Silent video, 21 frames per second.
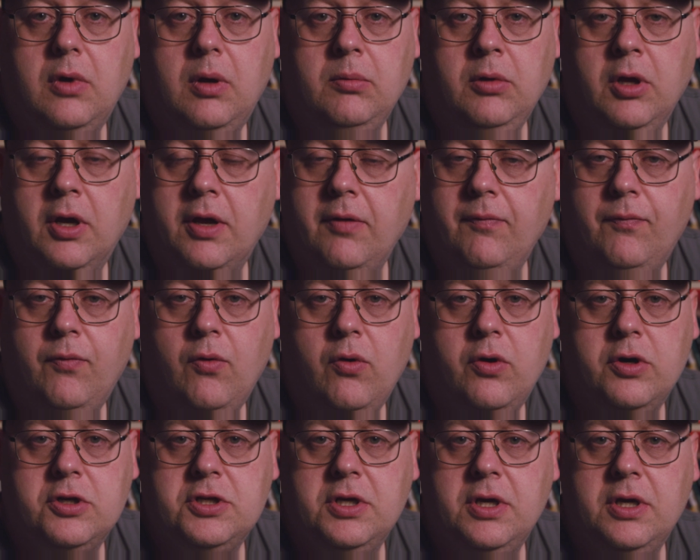Looking
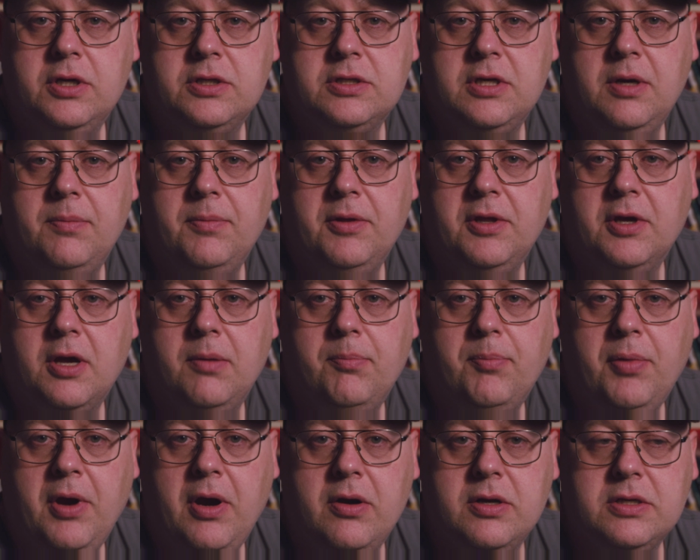forward to some of the
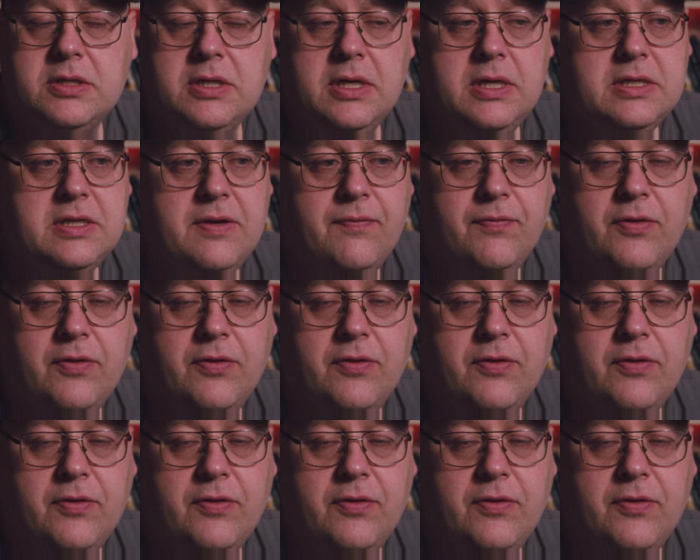comparisons.